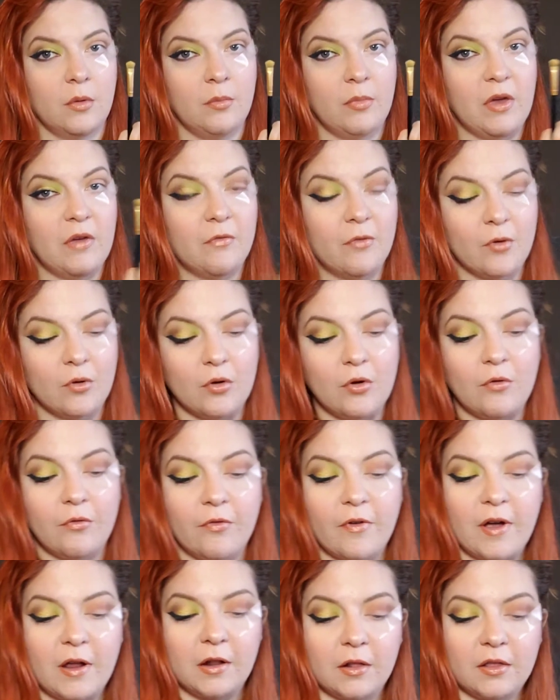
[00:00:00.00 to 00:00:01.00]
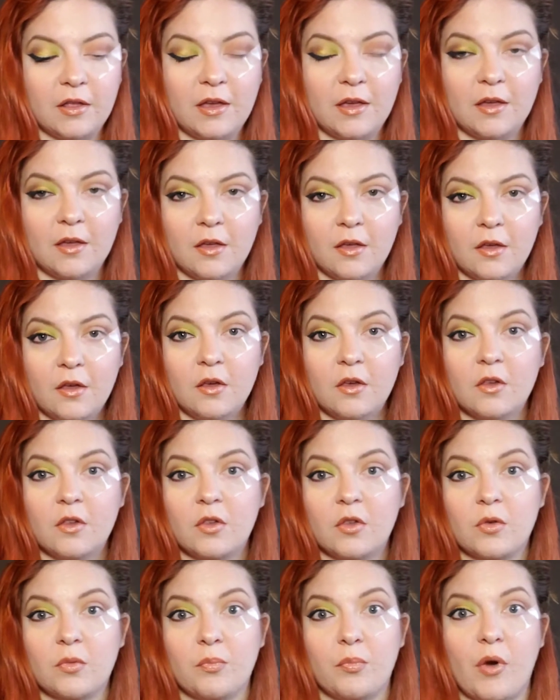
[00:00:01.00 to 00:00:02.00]
before you finally
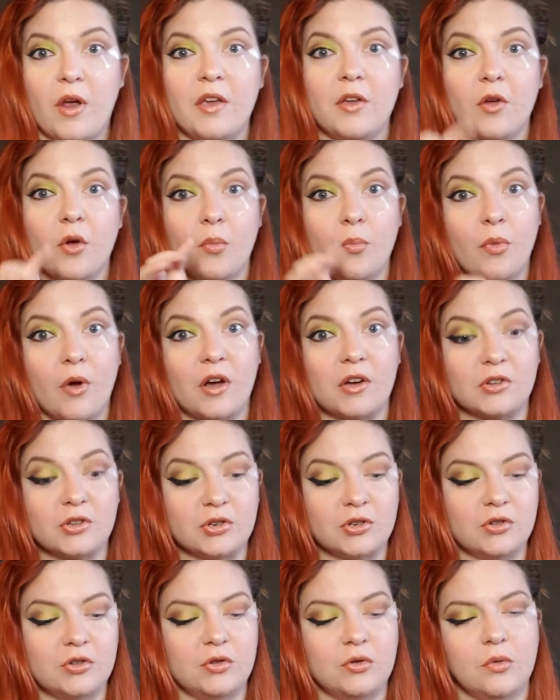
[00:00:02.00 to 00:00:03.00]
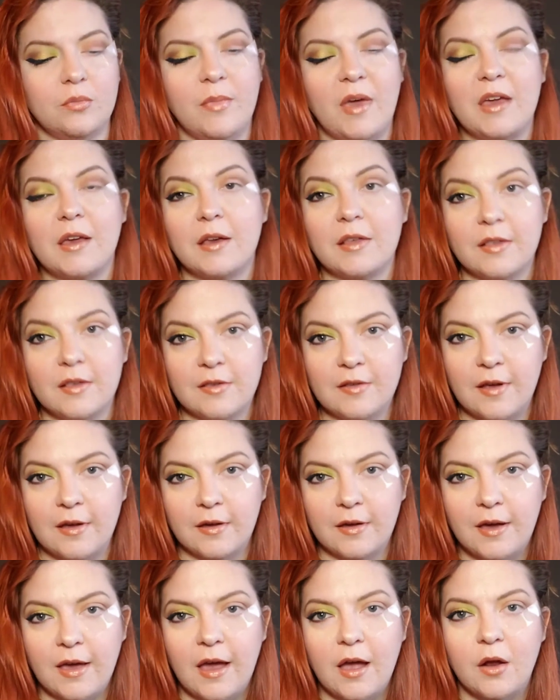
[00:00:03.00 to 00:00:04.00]
spray your brush to make it
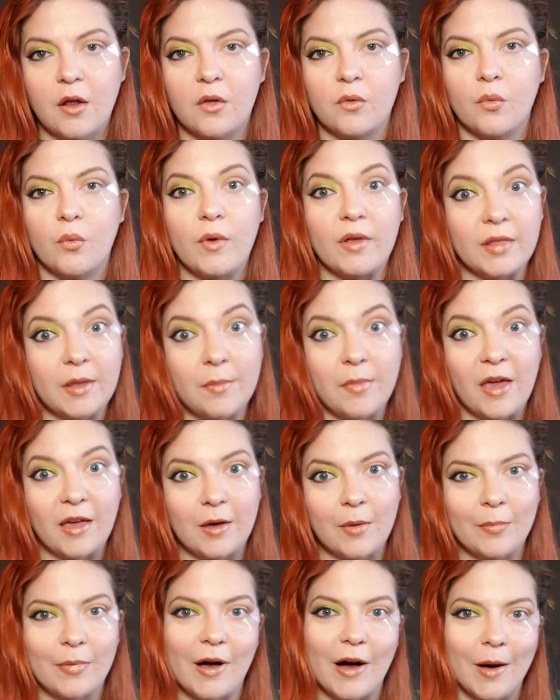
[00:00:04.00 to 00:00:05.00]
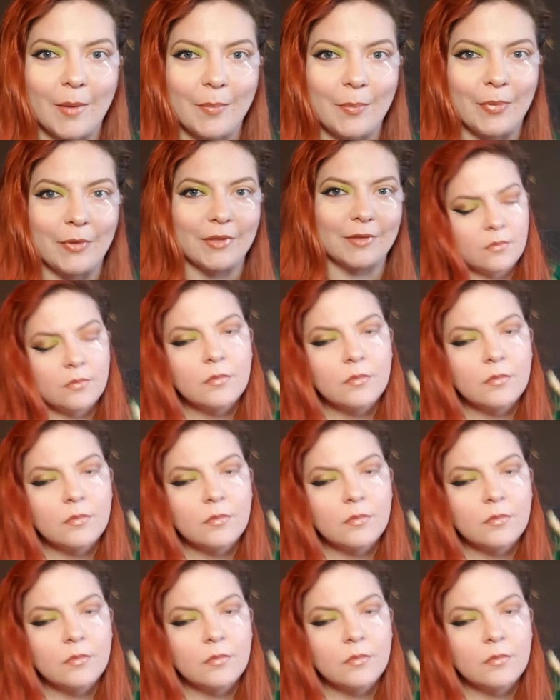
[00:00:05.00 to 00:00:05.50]
stick and really make it pop.